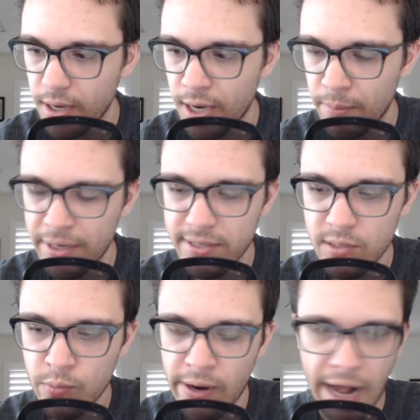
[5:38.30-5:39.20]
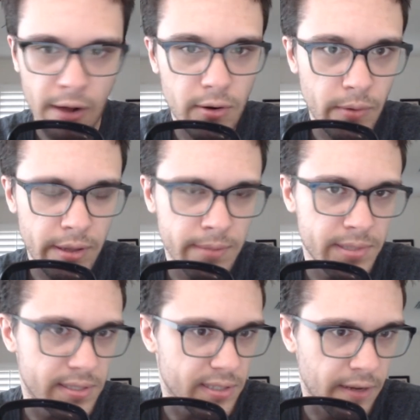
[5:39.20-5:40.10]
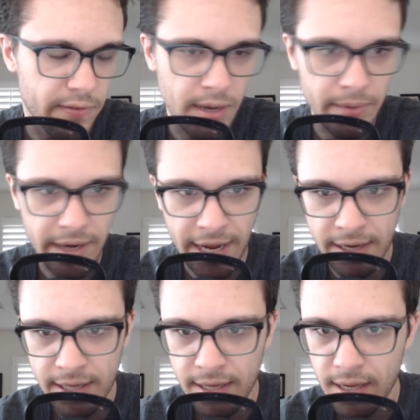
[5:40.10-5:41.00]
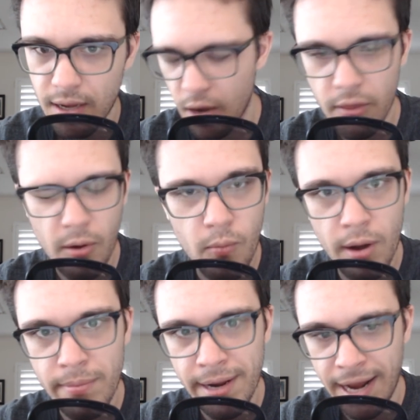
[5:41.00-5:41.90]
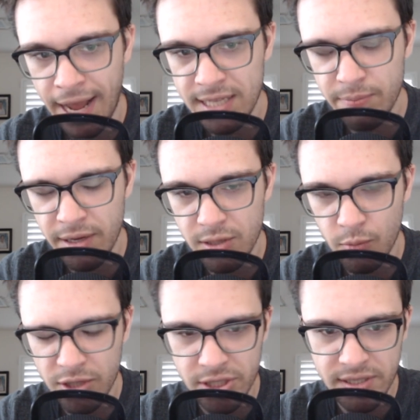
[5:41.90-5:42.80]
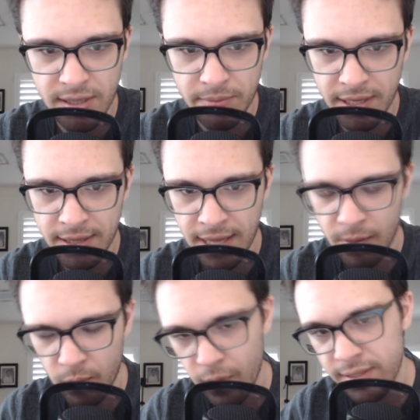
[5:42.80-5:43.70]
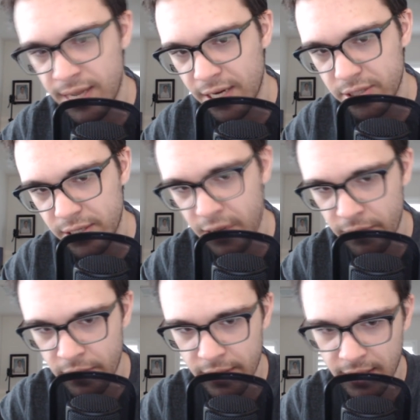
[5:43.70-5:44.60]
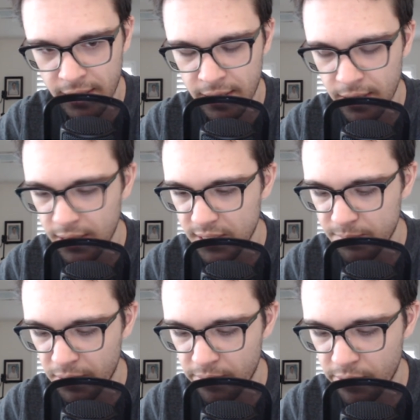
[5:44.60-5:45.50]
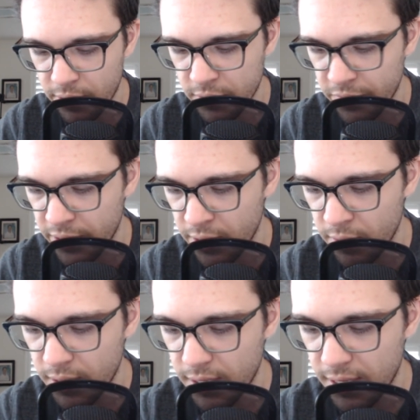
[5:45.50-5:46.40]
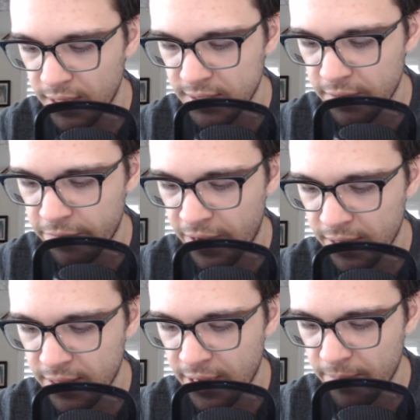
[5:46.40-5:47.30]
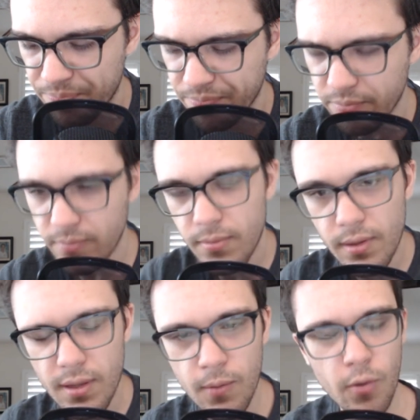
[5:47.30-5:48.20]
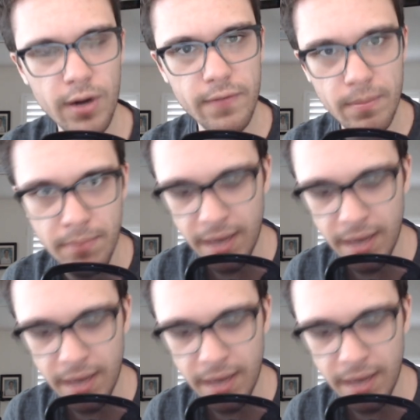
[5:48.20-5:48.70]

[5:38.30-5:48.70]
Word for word: Um, and this is where algorithms and stuff come in handy. Although one main aspect, which is something that wasn't actually covered in Spinebreaker's video, is the fact that one of the